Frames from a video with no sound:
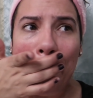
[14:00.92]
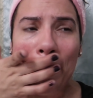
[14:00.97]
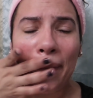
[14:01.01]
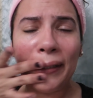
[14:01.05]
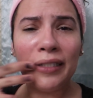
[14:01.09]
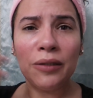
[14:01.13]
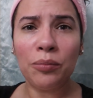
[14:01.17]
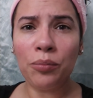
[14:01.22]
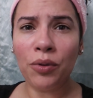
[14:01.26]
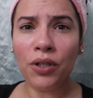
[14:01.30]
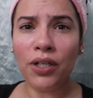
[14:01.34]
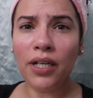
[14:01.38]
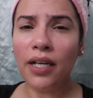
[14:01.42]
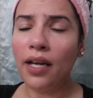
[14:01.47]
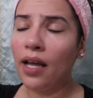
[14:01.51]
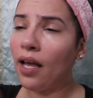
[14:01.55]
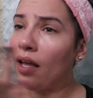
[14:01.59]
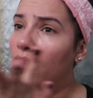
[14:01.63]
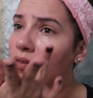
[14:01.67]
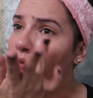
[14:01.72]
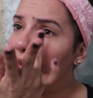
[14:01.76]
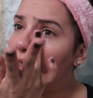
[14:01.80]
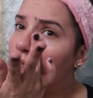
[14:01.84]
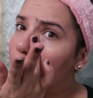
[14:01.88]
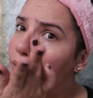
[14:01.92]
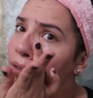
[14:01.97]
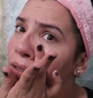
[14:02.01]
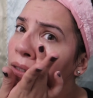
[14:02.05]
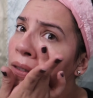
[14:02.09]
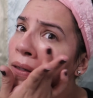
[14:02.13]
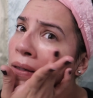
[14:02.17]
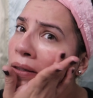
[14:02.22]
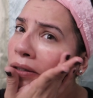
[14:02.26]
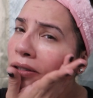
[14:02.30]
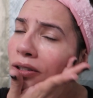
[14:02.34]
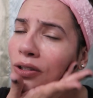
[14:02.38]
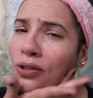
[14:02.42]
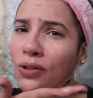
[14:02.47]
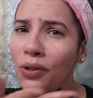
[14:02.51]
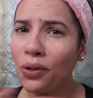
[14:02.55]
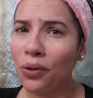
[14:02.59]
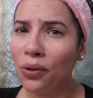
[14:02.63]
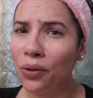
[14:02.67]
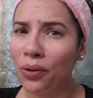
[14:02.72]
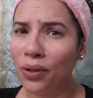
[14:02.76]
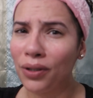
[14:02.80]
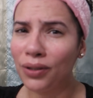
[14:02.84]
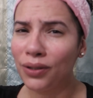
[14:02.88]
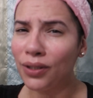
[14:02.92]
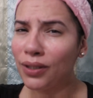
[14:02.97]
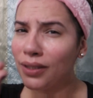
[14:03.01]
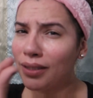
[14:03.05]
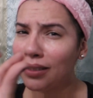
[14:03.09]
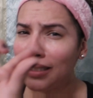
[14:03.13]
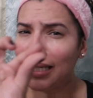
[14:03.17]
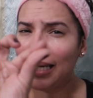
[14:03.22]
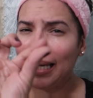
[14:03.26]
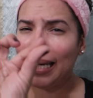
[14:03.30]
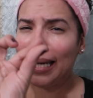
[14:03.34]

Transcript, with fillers: It's pretty heavy. So just a